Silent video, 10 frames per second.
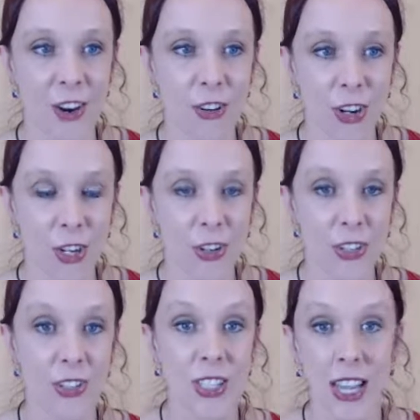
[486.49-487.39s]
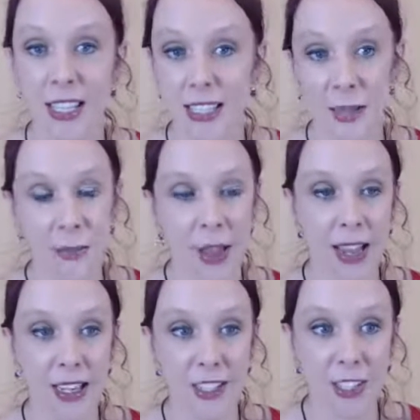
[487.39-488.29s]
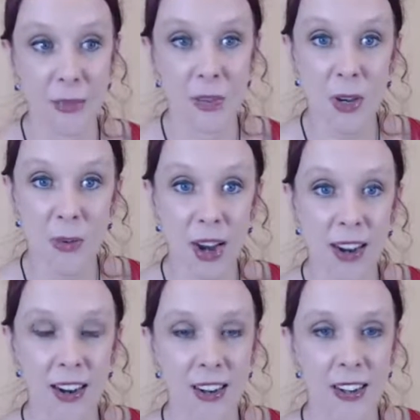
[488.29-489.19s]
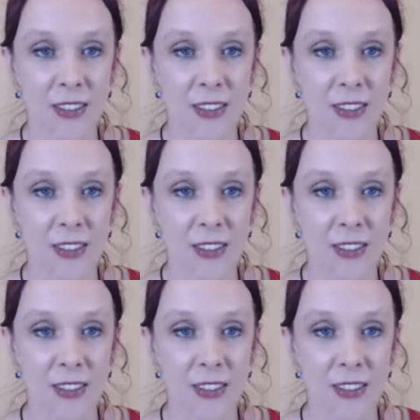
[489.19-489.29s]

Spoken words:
Or could you take a step back and just be aware